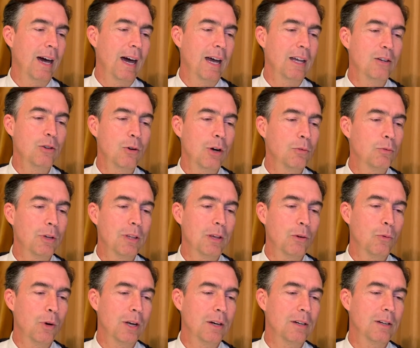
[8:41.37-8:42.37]
I knew I really
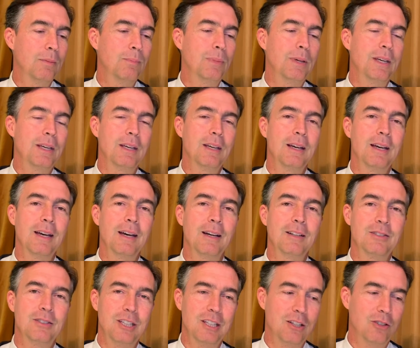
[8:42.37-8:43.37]
wanted to be a
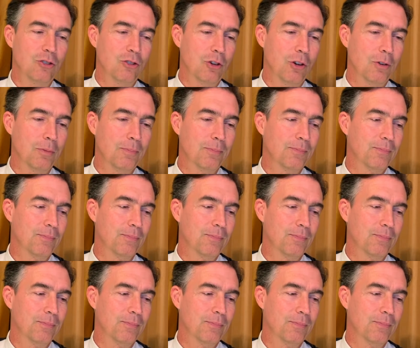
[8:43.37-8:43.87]
teacher.